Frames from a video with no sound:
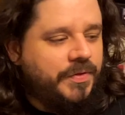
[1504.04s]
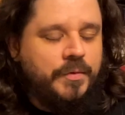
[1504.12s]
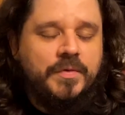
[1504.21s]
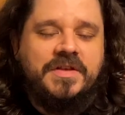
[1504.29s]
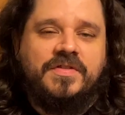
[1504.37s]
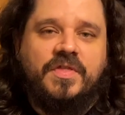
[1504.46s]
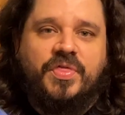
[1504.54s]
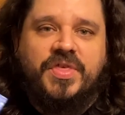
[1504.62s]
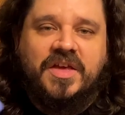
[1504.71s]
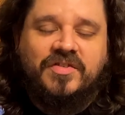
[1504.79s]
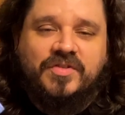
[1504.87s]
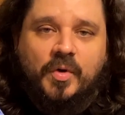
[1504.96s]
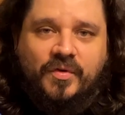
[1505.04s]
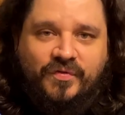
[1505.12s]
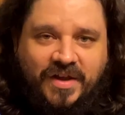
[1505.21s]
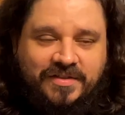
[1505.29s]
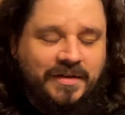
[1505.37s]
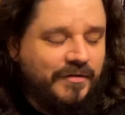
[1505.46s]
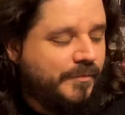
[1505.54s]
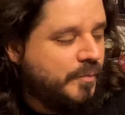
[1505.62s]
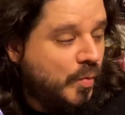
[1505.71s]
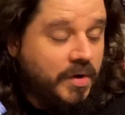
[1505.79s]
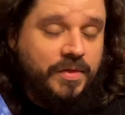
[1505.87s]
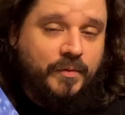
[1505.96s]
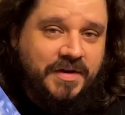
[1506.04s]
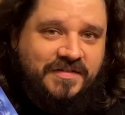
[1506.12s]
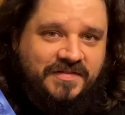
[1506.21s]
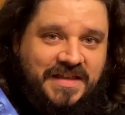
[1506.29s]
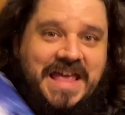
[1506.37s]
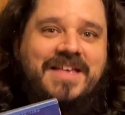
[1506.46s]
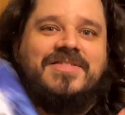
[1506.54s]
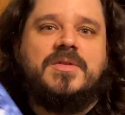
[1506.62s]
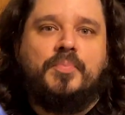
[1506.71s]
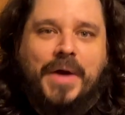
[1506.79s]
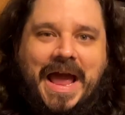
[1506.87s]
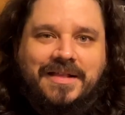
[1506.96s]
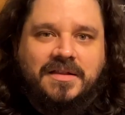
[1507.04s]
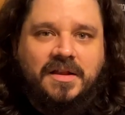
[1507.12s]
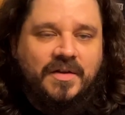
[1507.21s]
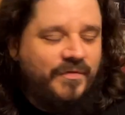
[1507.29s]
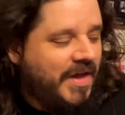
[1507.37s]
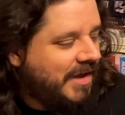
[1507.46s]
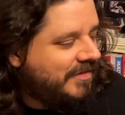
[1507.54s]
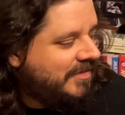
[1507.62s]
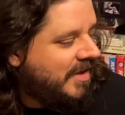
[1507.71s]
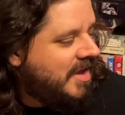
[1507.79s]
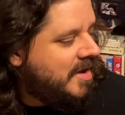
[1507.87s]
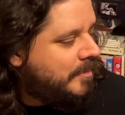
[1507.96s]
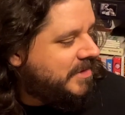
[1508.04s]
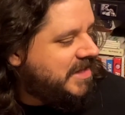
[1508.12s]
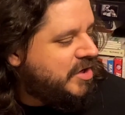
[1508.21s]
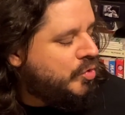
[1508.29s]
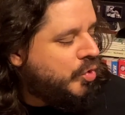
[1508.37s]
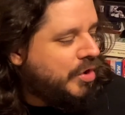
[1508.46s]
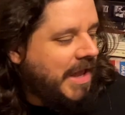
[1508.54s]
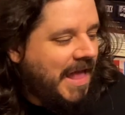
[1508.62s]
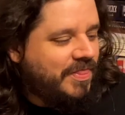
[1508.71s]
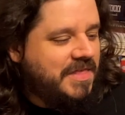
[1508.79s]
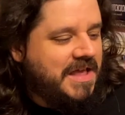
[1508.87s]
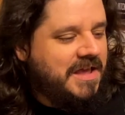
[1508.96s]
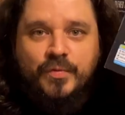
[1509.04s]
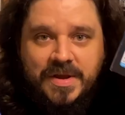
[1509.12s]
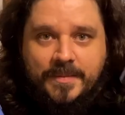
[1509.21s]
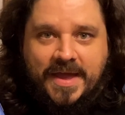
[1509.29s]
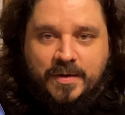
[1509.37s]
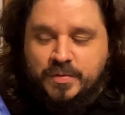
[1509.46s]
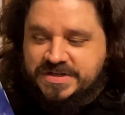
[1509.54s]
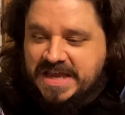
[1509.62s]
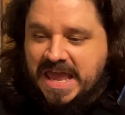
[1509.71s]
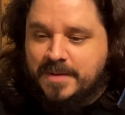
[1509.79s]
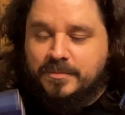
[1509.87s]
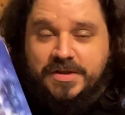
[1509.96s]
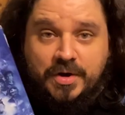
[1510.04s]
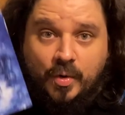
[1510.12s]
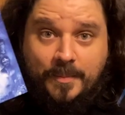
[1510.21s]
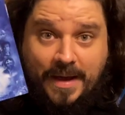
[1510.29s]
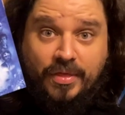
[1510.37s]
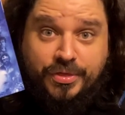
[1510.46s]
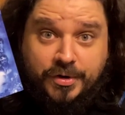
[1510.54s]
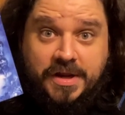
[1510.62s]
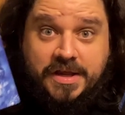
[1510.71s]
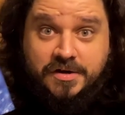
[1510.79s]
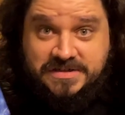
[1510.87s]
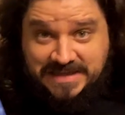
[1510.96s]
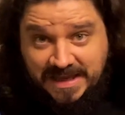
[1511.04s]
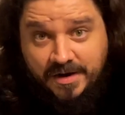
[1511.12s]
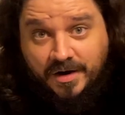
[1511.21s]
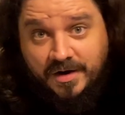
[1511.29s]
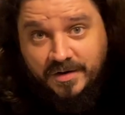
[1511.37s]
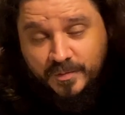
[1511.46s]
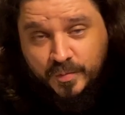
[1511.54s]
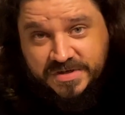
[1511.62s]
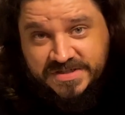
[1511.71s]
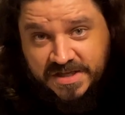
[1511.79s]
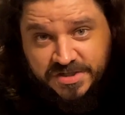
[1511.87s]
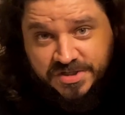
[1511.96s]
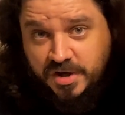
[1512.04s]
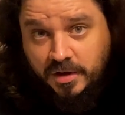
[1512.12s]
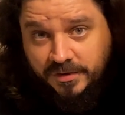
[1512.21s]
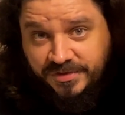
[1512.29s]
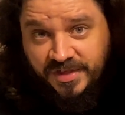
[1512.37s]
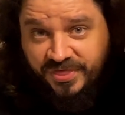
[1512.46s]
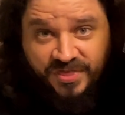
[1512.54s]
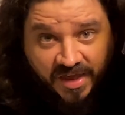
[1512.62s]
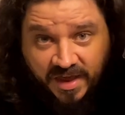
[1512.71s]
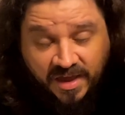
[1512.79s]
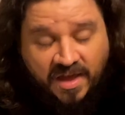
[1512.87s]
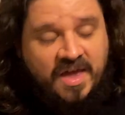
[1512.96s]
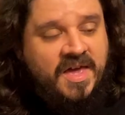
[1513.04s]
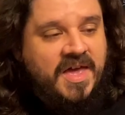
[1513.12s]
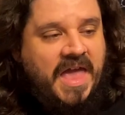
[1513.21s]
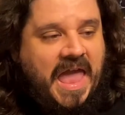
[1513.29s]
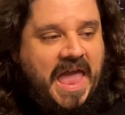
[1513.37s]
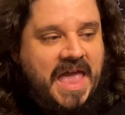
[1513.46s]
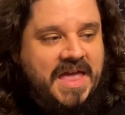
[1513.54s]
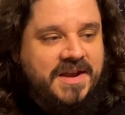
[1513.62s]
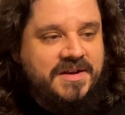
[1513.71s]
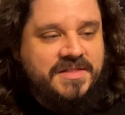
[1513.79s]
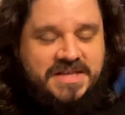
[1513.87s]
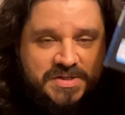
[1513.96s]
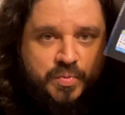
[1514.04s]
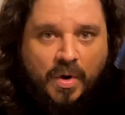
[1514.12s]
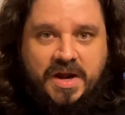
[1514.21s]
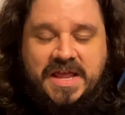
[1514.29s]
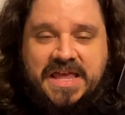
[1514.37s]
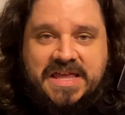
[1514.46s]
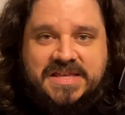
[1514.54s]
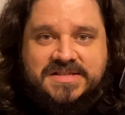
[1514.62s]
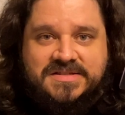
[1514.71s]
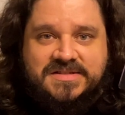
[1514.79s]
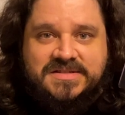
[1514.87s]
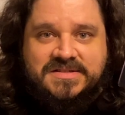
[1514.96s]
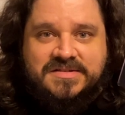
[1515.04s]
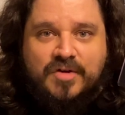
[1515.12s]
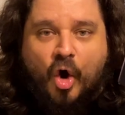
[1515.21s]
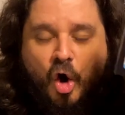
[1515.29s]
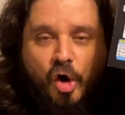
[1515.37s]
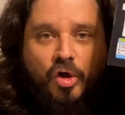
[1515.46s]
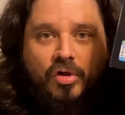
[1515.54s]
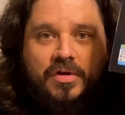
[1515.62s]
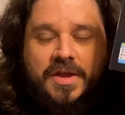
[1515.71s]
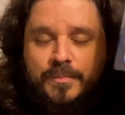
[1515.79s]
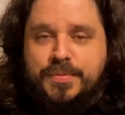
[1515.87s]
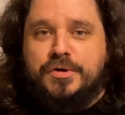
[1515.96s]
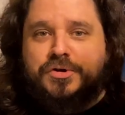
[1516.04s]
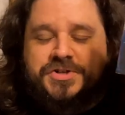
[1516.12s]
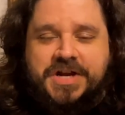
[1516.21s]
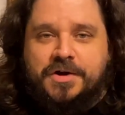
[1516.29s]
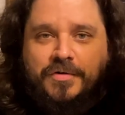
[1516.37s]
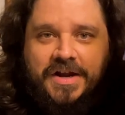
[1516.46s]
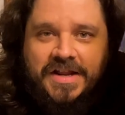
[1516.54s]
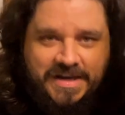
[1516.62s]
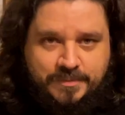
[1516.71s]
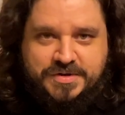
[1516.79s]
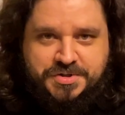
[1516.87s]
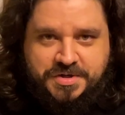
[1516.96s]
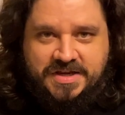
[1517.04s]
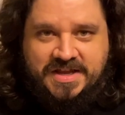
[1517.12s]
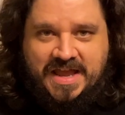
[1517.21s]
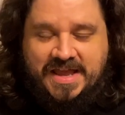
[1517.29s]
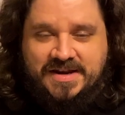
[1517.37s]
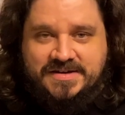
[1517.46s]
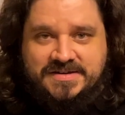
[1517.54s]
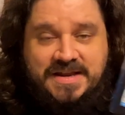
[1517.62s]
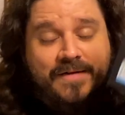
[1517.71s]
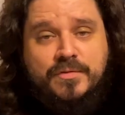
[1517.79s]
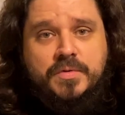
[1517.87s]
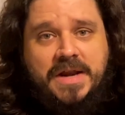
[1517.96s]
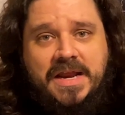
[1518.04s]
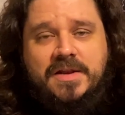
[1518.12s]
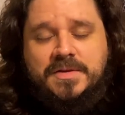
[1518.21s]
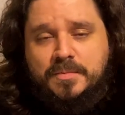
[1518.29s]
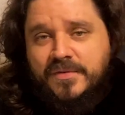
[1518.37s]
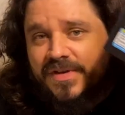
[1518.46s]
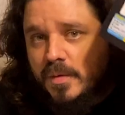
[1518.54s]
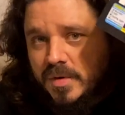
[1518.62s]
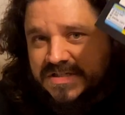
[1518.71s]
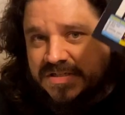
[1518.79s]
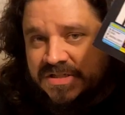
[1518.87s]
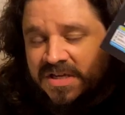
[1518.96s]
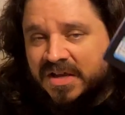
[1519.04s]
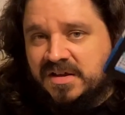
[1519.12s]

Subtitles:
at the reason the thing is so effective. One of the reasons is the practical effects, but then you look at the remake, which came, about 30 years later, which they just called The Thing, and this one is all computer-generated imagery, and everyone hated the movie. It wasn't